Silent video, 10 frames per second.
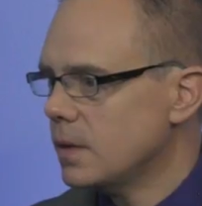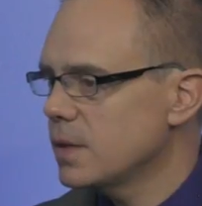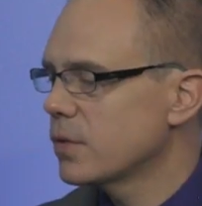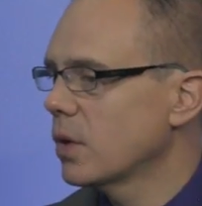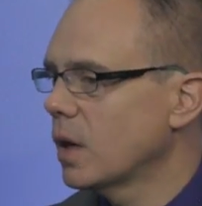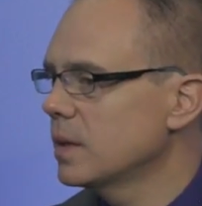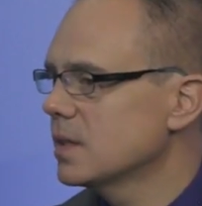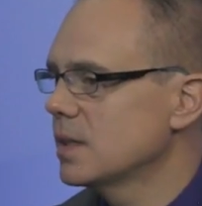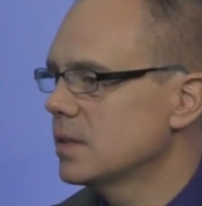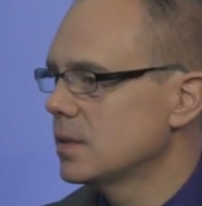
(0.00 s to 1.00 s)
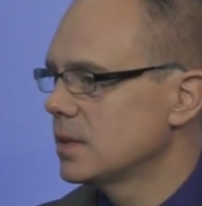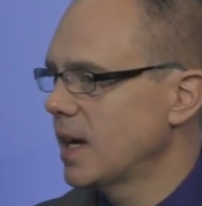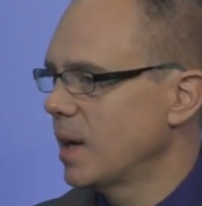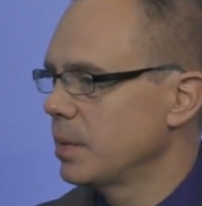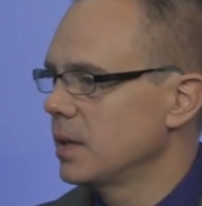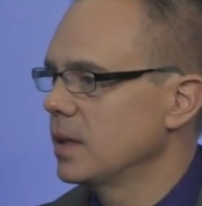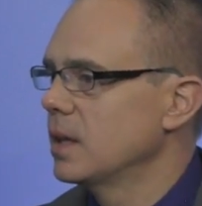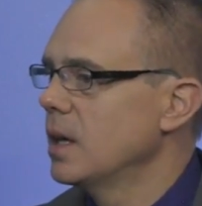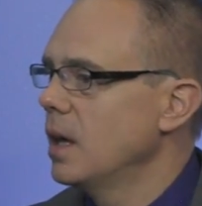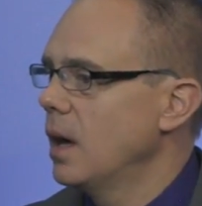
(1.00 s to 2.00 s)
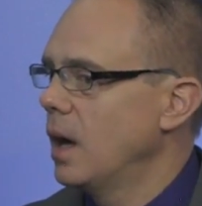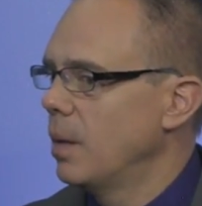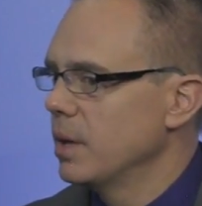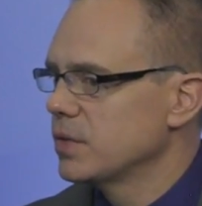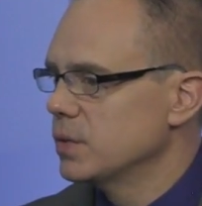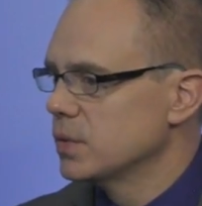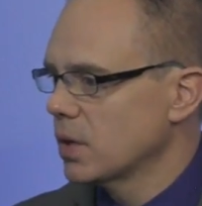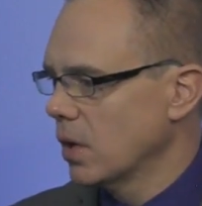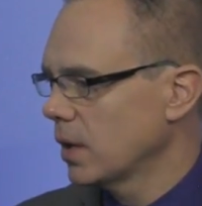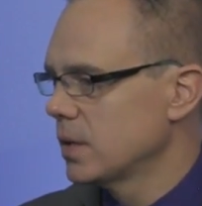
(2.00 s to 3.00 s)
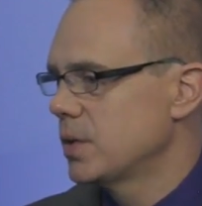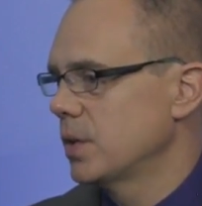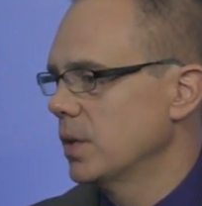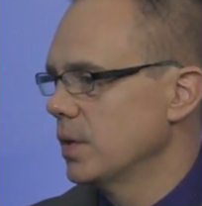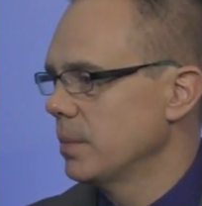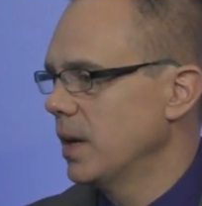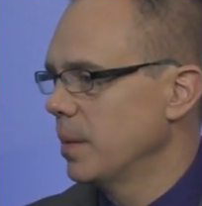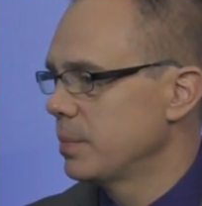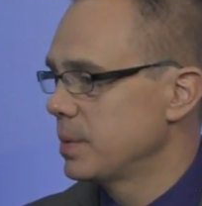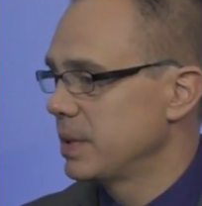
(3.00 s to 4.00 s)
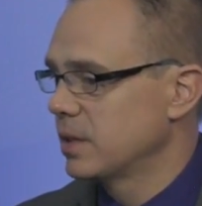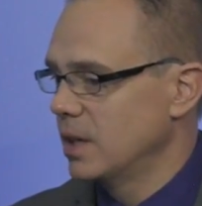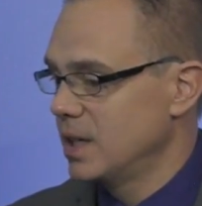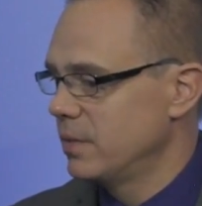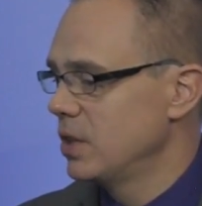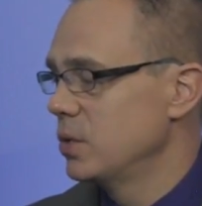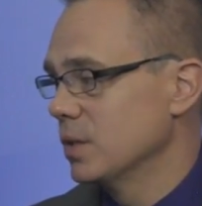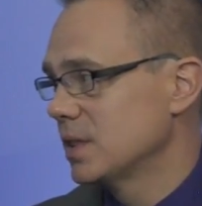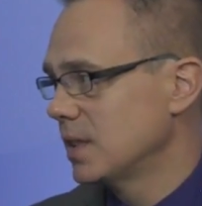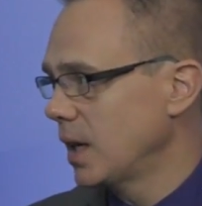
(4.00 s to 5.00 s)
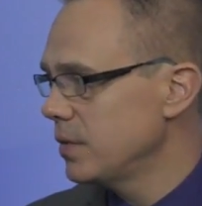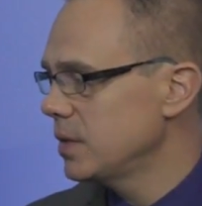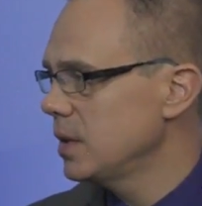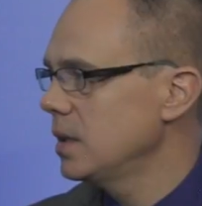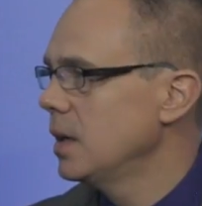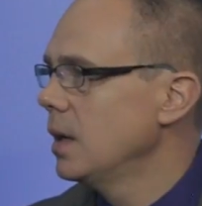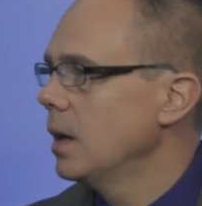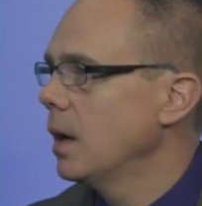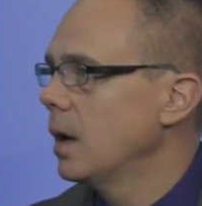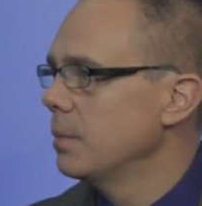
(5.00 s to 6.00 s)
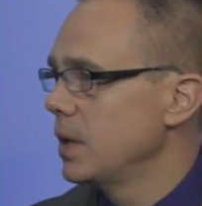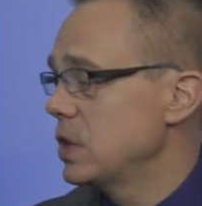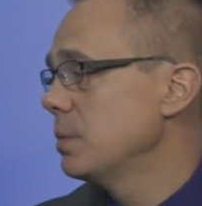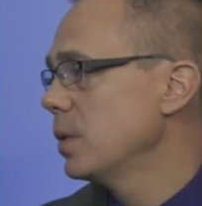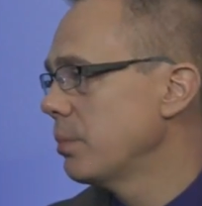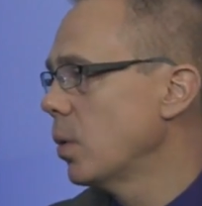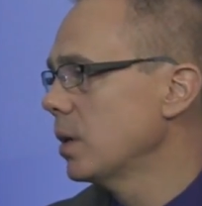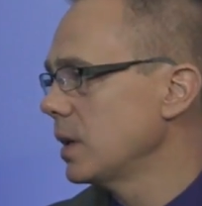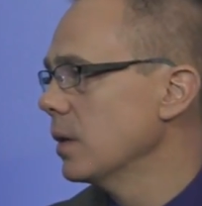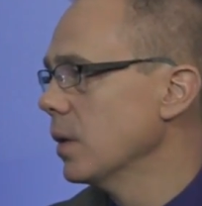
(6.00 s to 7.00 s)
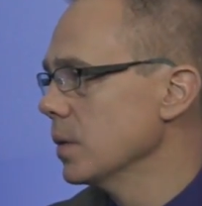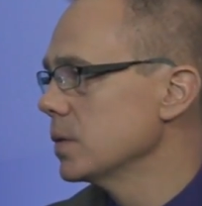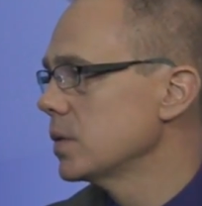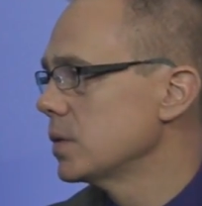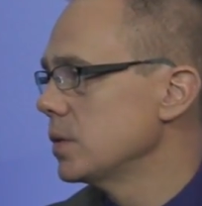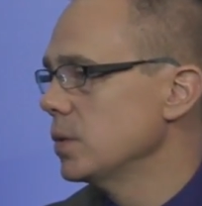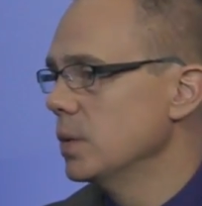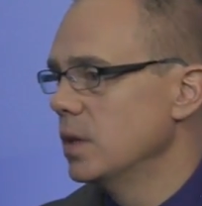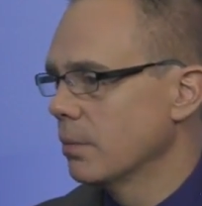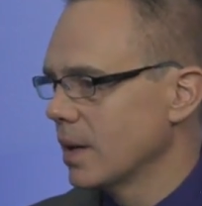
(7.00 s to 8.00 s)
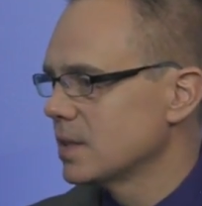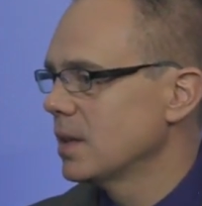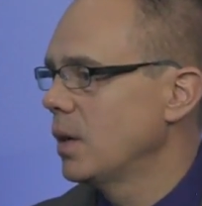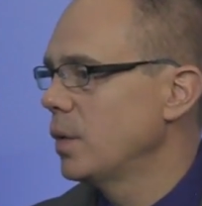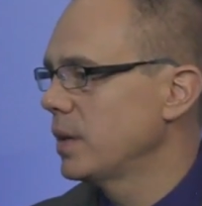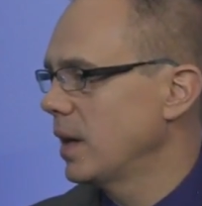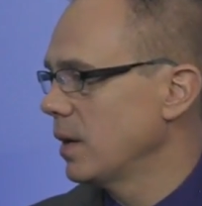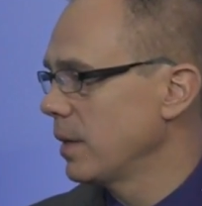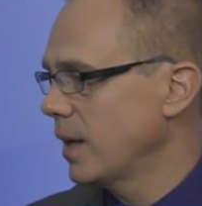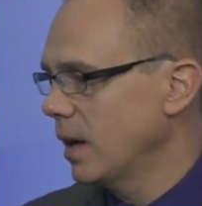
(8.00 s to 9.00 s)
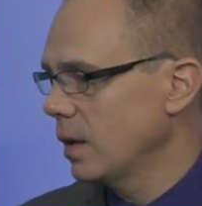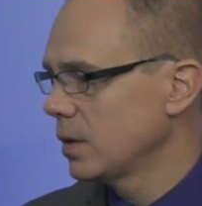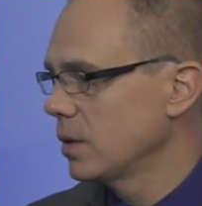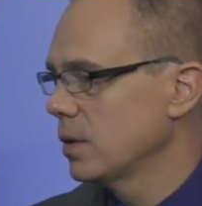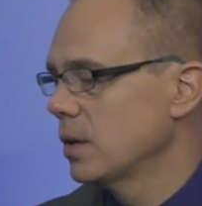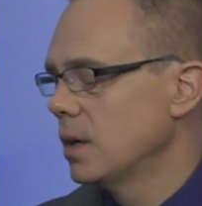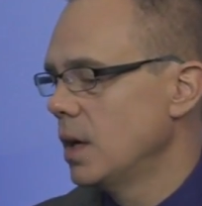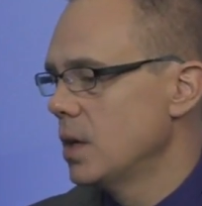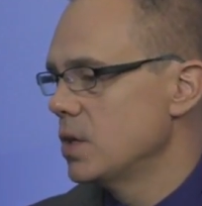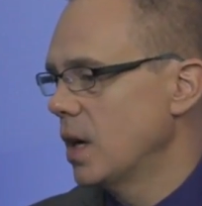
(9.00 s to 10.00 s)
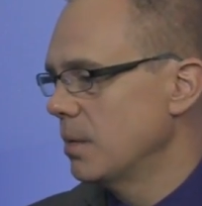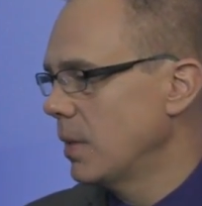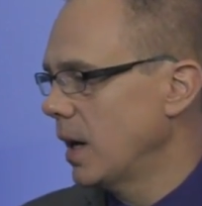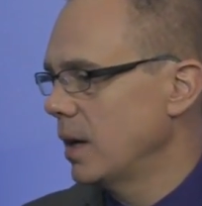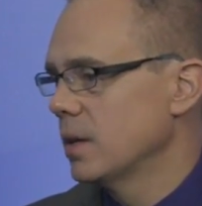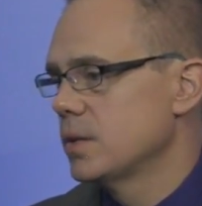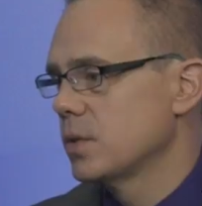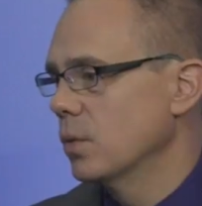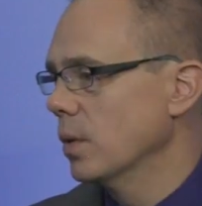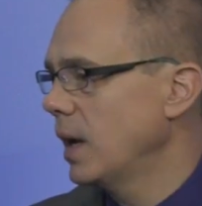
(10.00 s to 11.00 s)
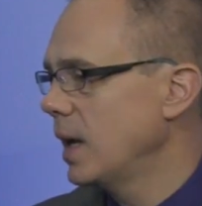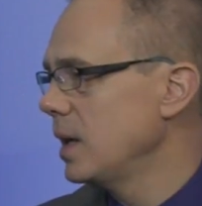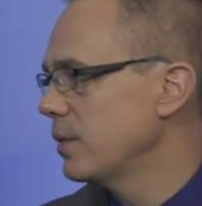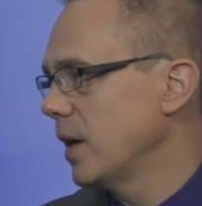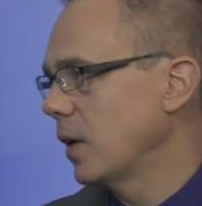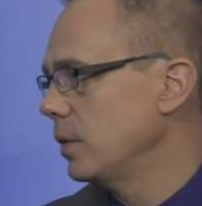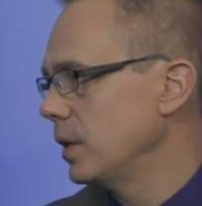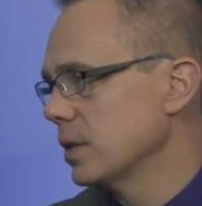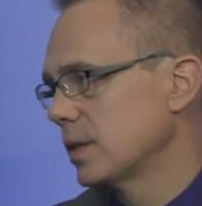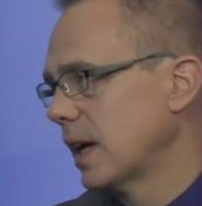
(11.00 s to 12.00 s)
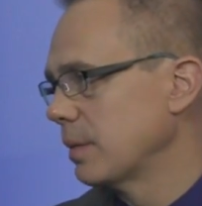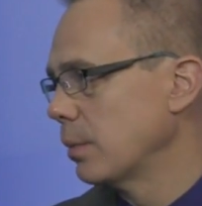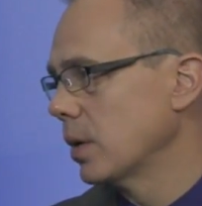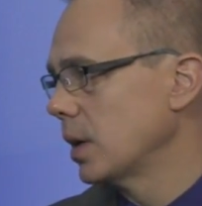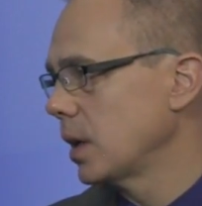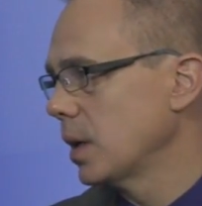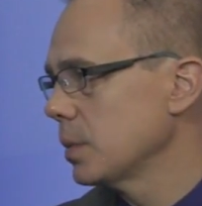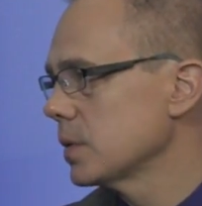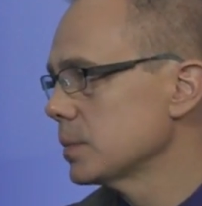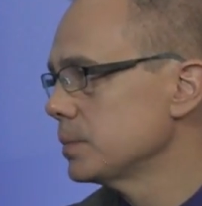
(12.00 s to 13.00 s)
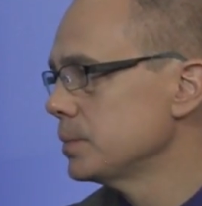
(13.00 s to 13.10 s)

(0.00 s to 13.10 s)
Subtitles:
if there are these incidents happening, if students are concerned about individual safety, they should be reporting those to either myself, Karen Thalacker, John Myers, or any faculty or staff member on campus.